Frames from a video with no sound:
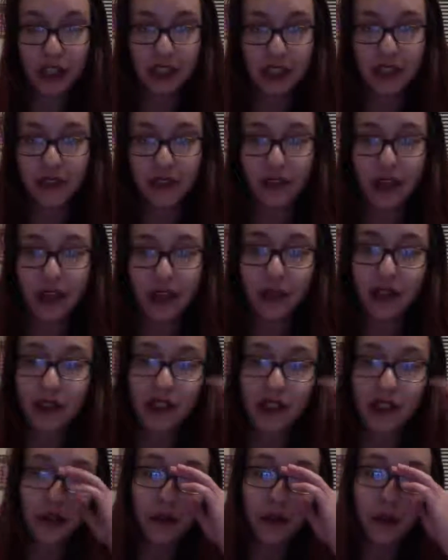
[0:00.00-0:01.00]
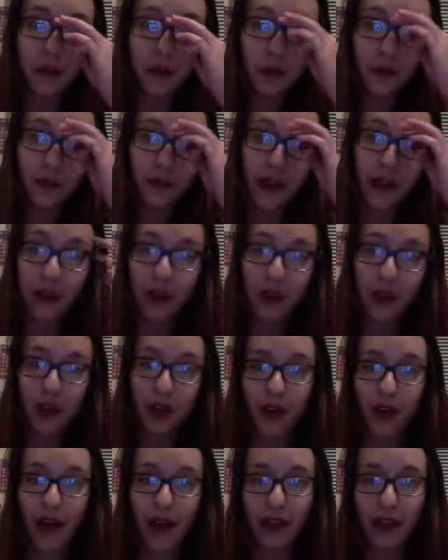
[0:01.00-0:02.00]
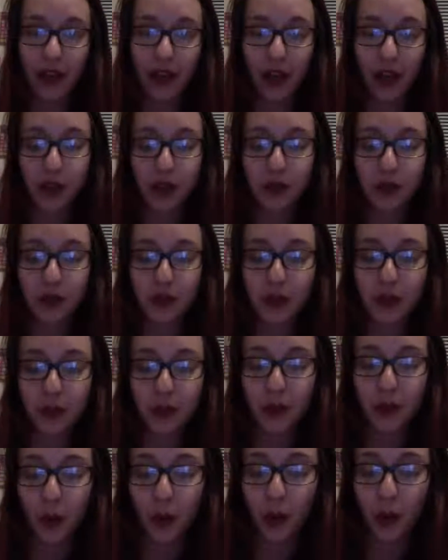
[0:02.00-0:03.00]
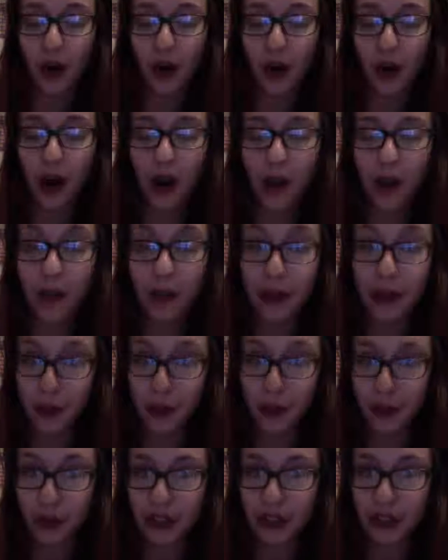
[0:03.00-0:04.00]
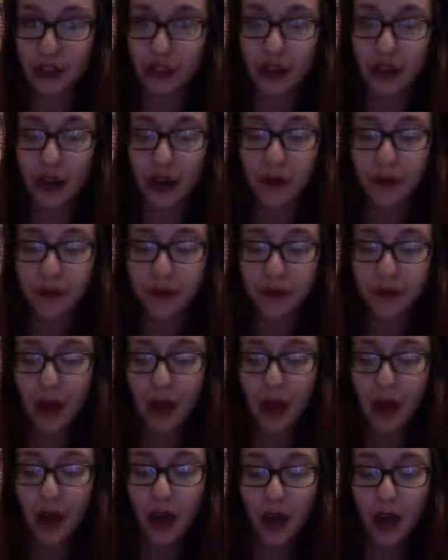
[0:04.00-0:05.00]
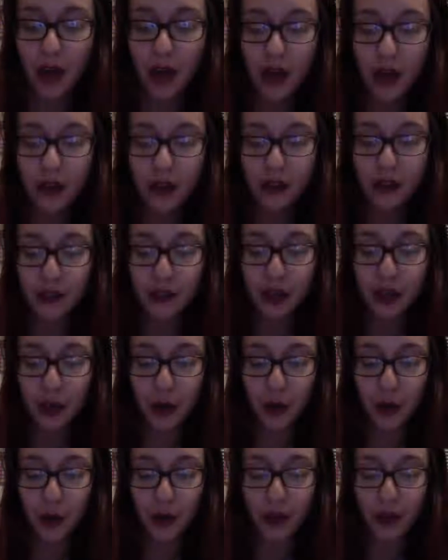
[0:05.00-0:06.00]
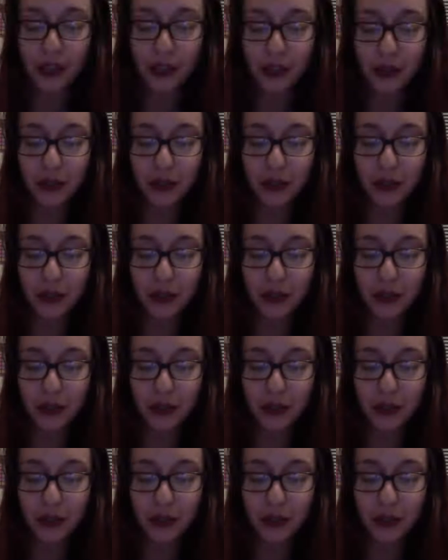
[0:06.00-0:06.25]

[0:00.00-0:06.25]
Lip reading: to videos that you found online, like on YouTube, or that you created yourself. So once you use